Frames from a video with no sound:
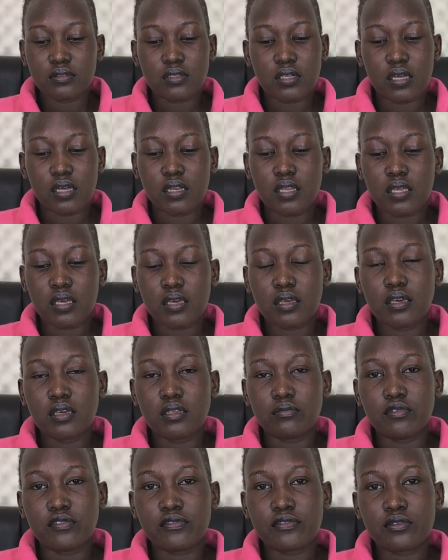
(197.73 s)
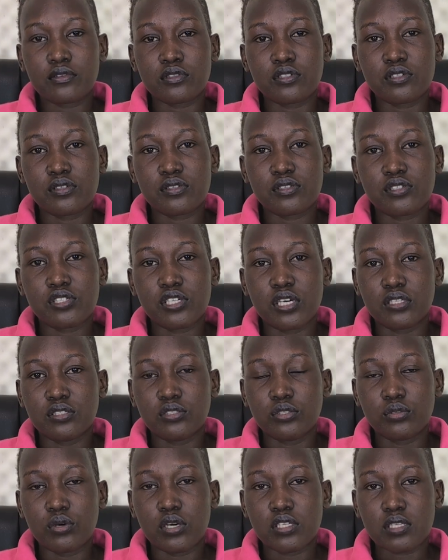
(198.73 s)
And again, before discharge,
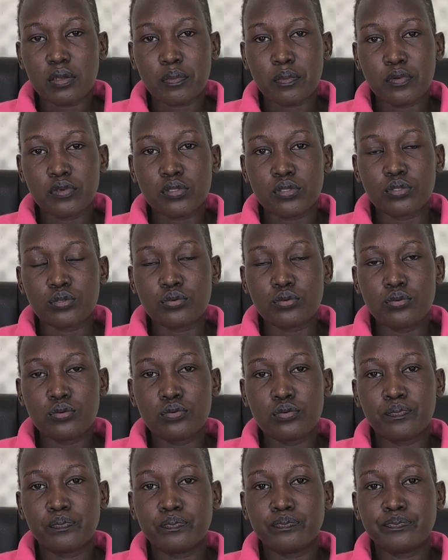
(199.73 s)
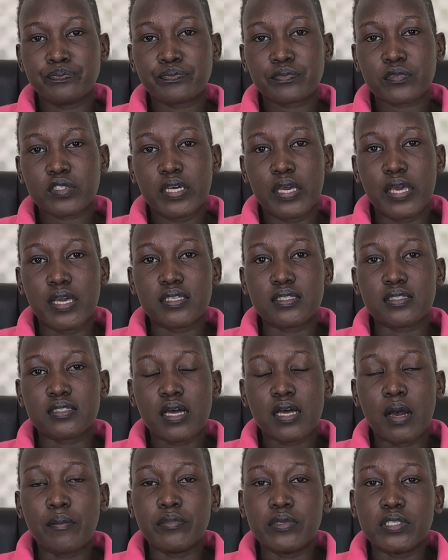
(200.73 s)
you are supposed to
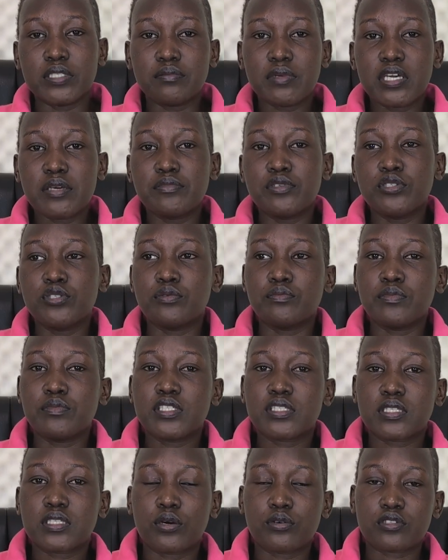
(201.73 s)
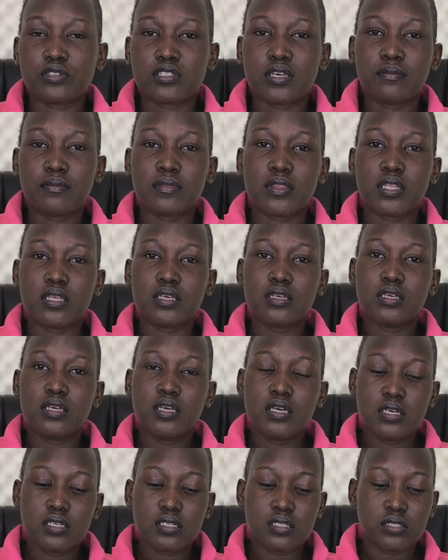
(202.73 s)
examine. Maybe you missed out something,
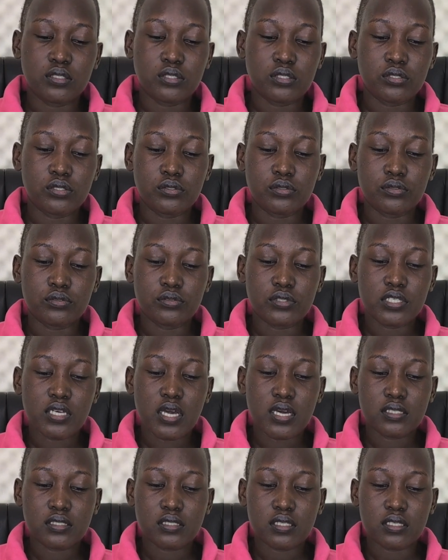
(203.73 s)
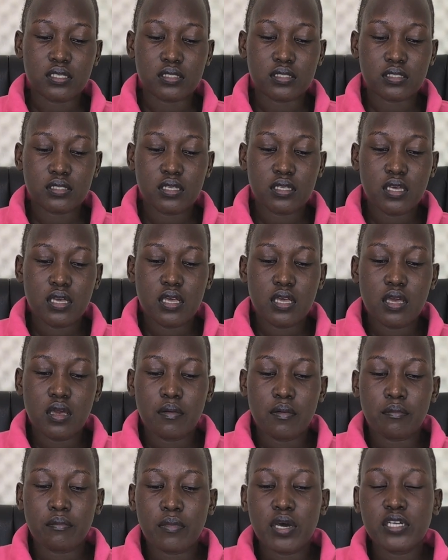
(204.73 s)
you should reassess.
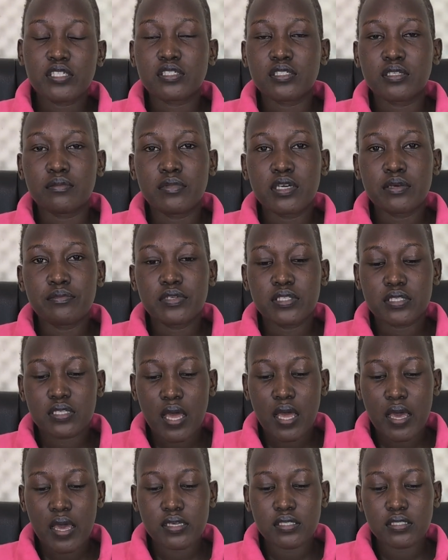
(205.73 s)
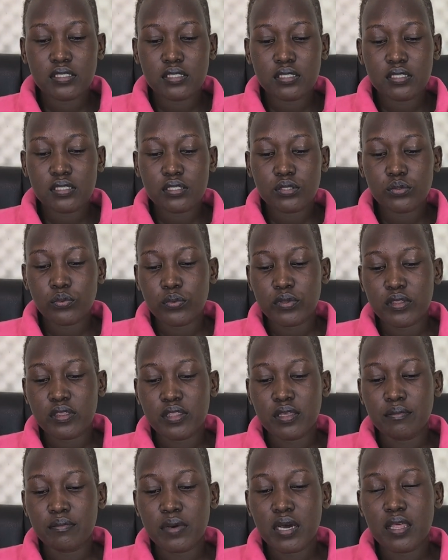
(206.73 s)
Match the baby's IDs with
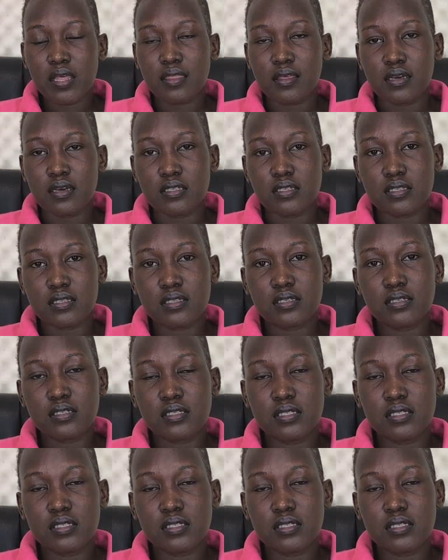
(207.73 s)
the mother's.